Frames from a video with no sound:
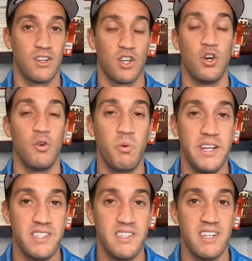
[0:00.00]
Could
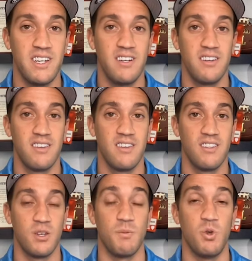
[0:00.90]
we see
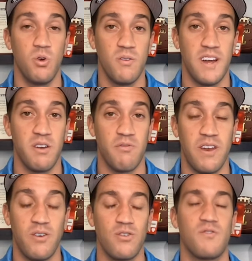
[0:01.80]
some U of A
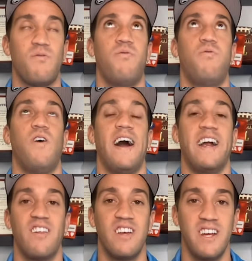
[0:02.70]
defenders
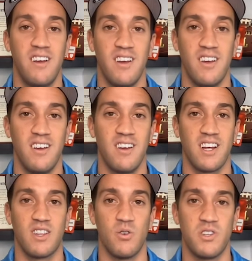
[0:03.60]
finally
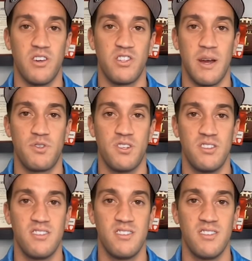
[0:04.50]
get those
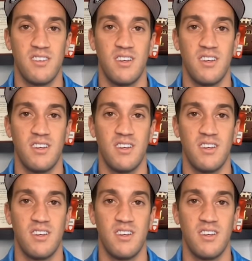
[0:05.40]
interceptions?